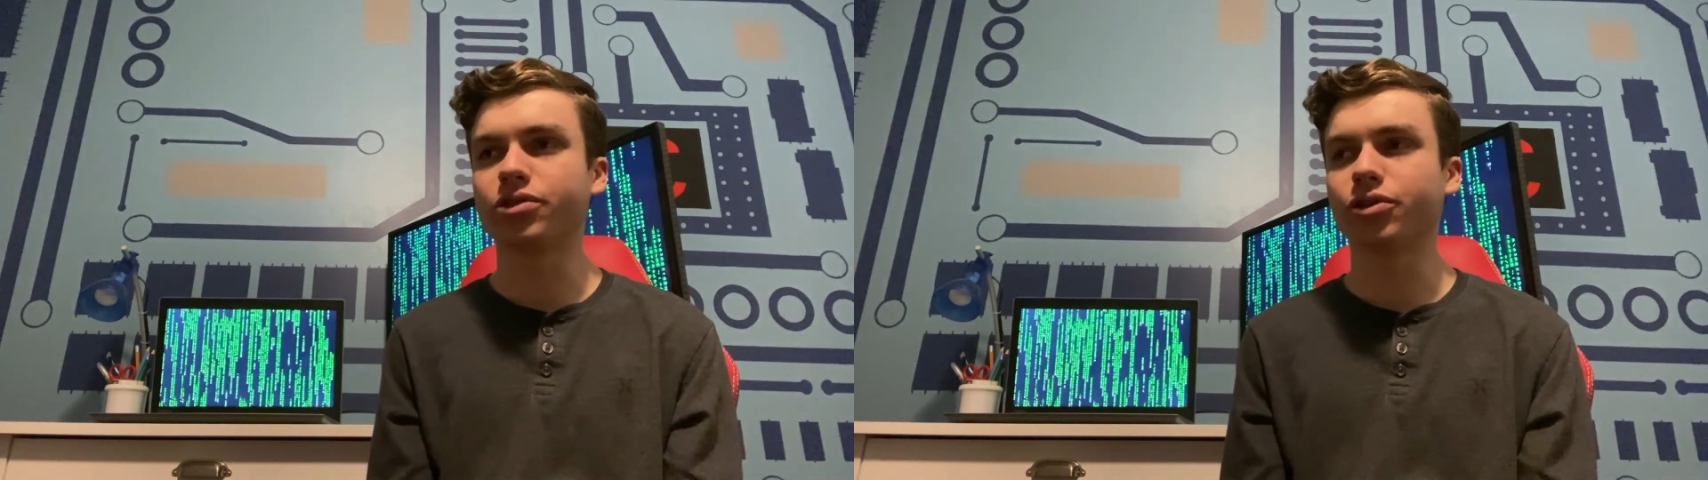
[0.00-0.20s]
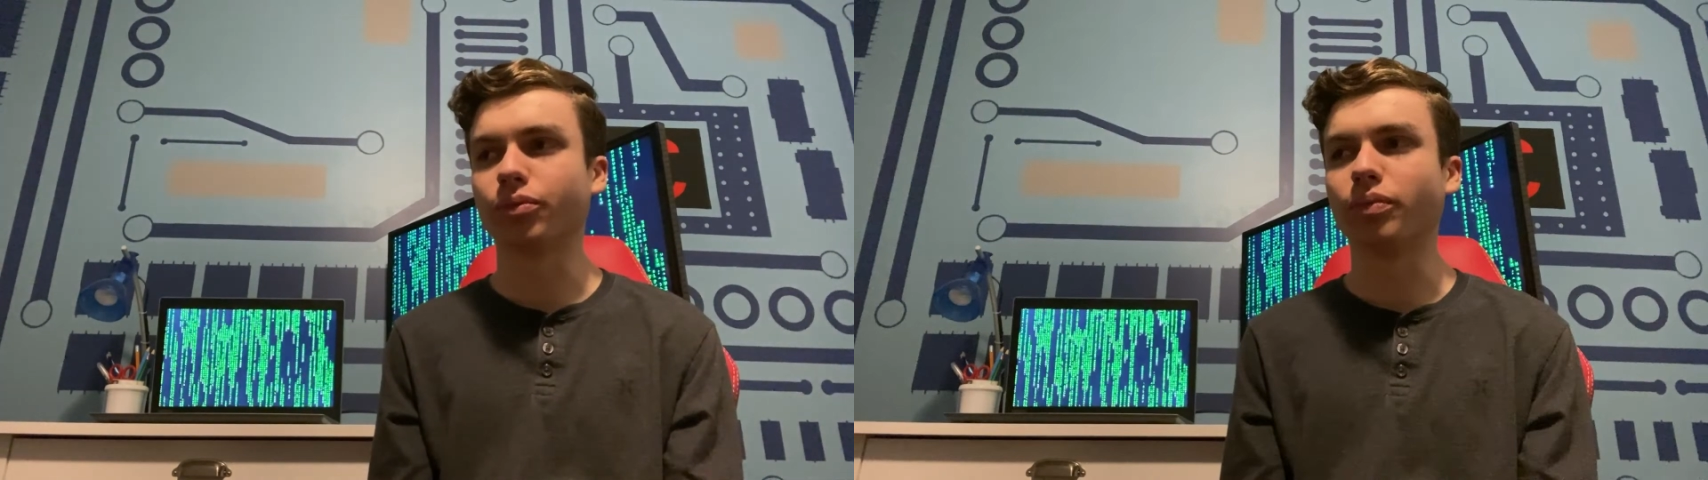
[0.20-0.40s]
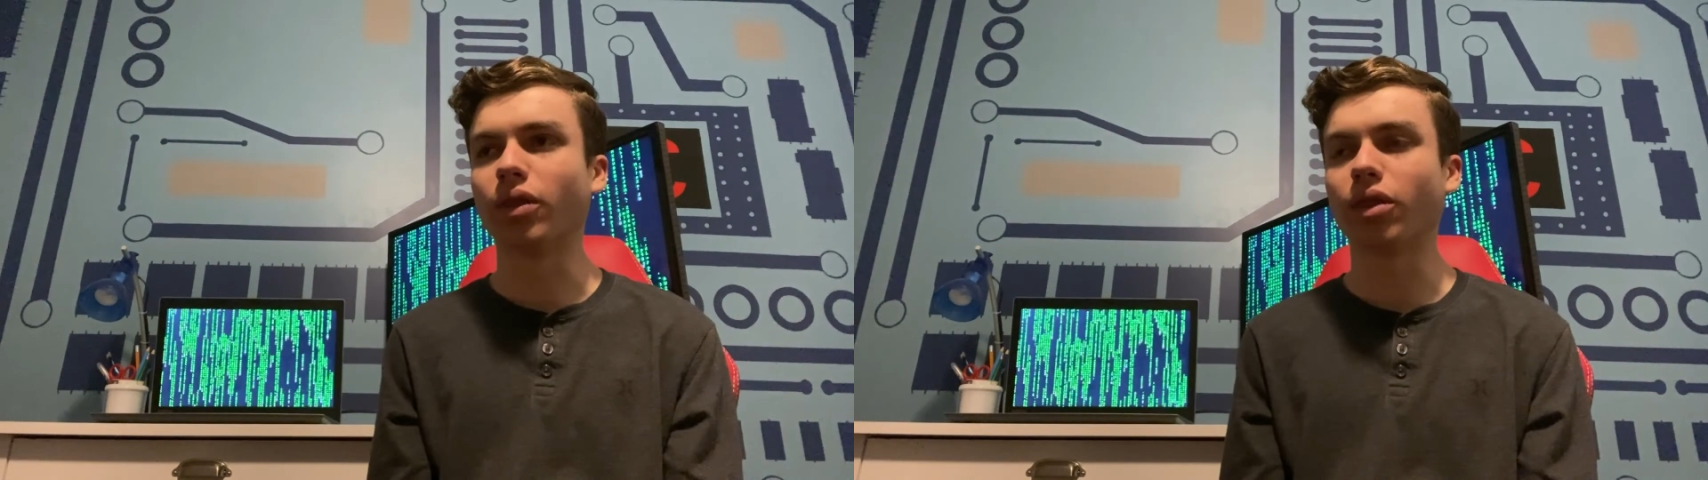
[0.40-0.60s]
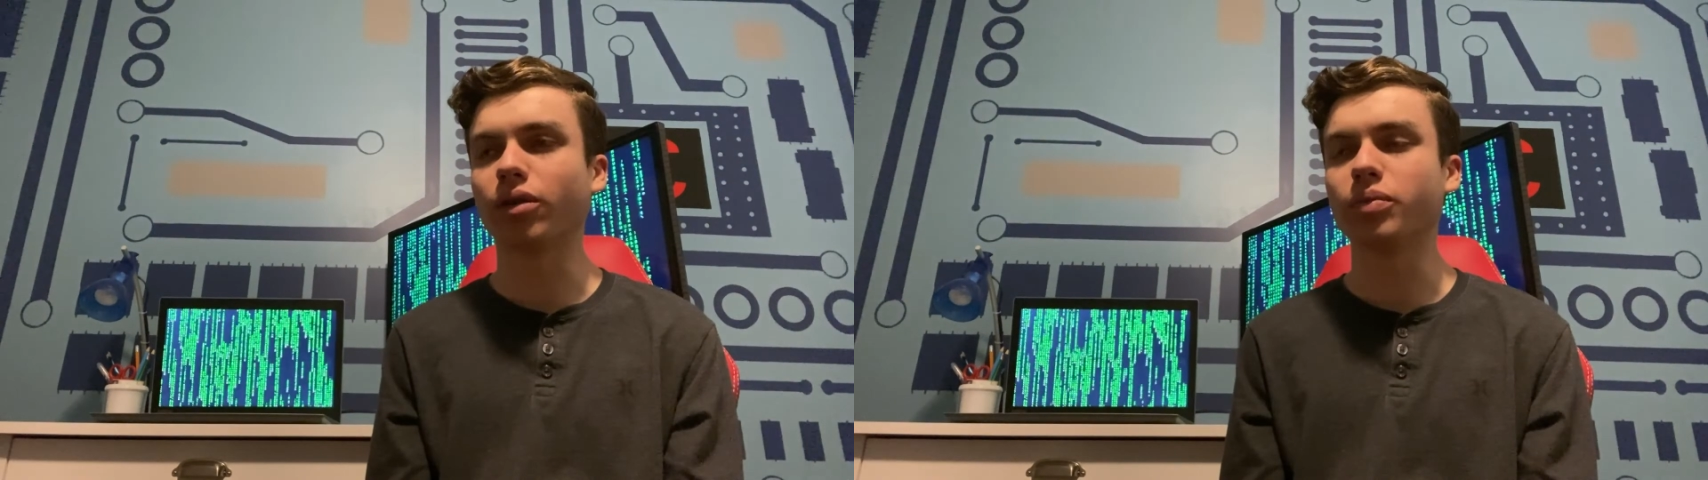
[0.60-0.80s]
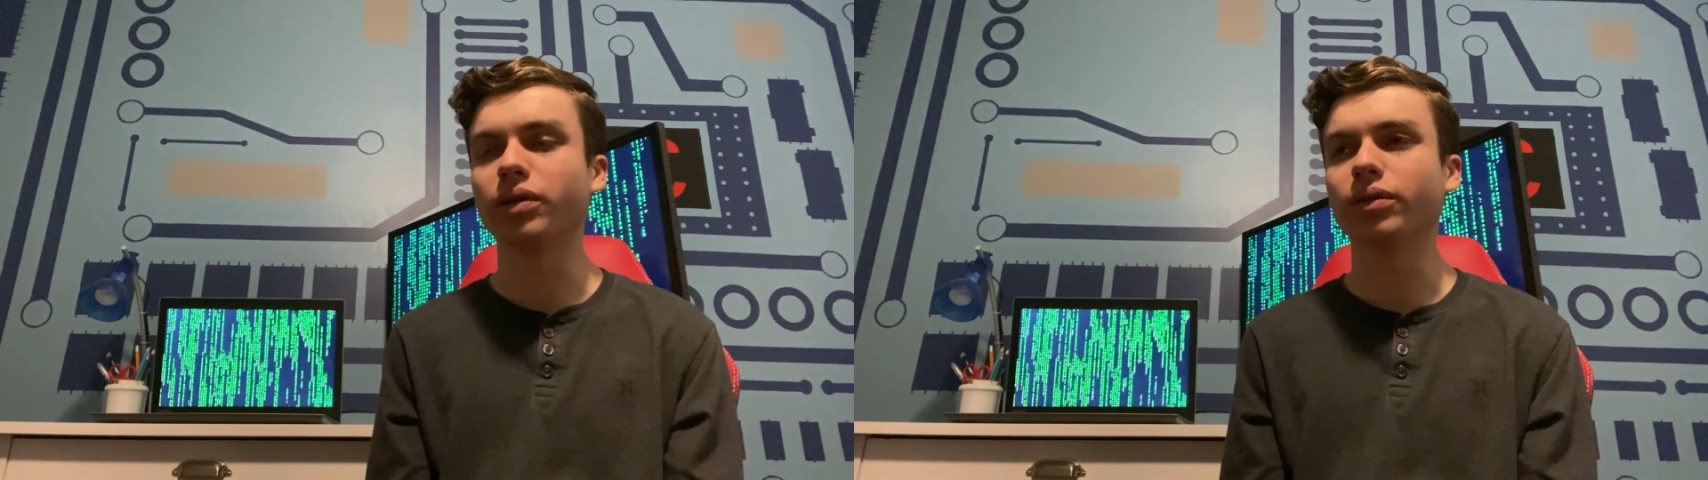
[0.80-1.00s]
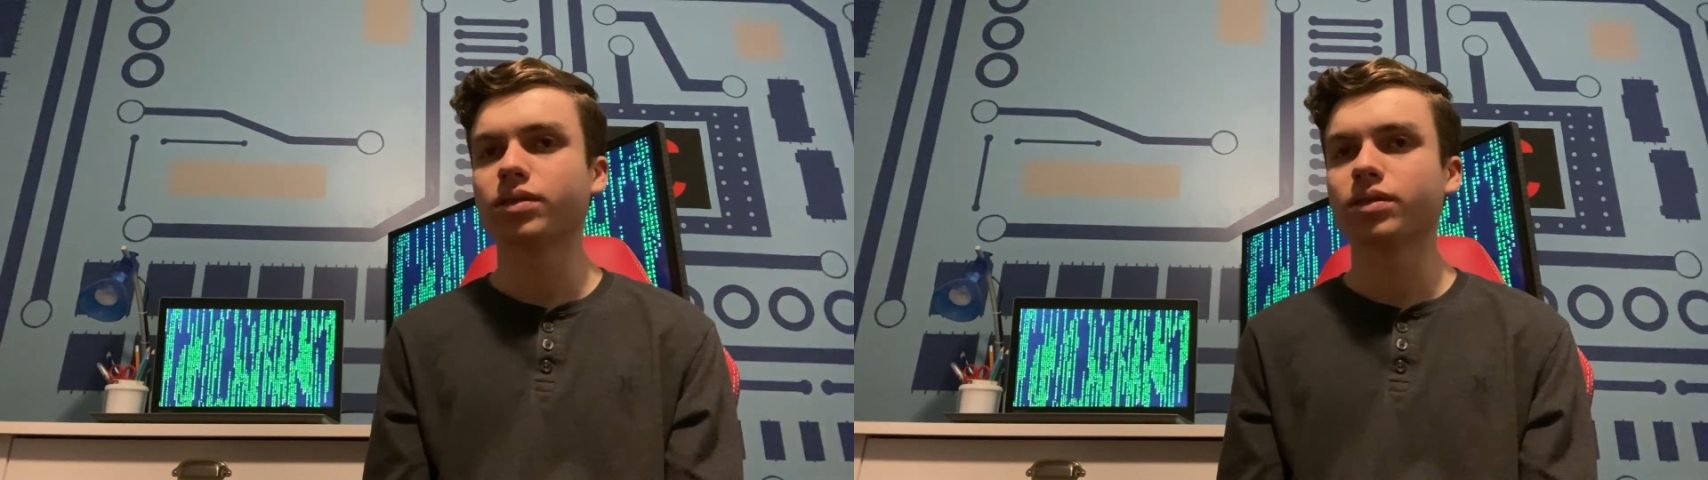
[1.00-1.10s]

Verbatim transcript: your monthly bill